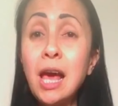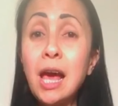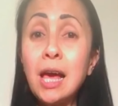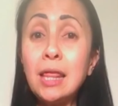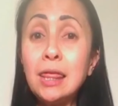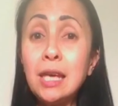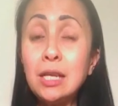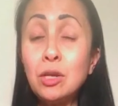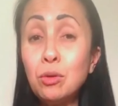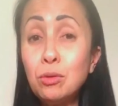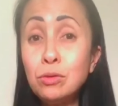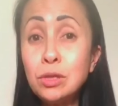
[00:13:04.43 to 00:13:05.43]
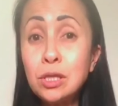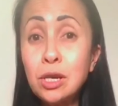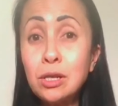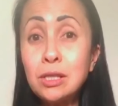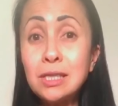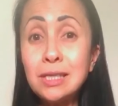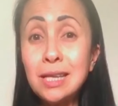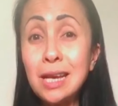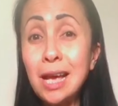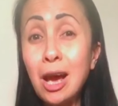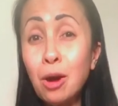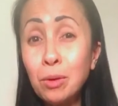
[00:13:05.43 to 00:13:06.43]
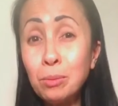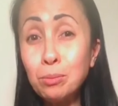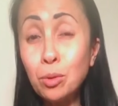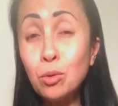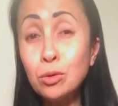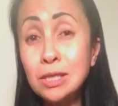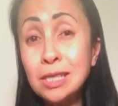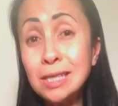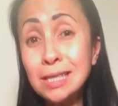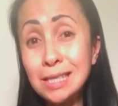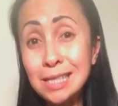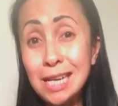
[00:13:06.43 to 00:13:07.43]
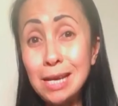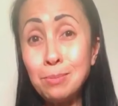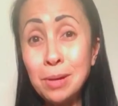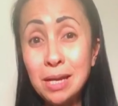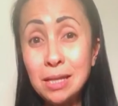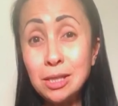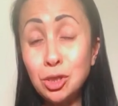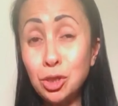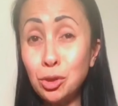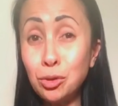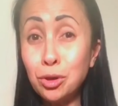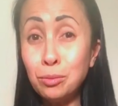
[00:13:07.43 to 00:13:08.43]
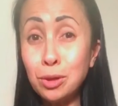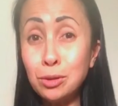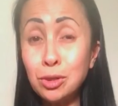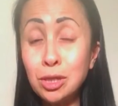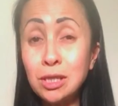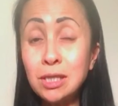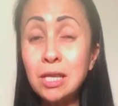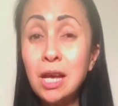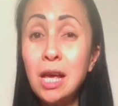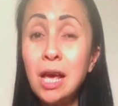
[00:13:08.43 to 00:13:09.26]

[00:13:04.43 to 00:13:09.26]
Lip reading: And then also to say how important sleep is to your emotions.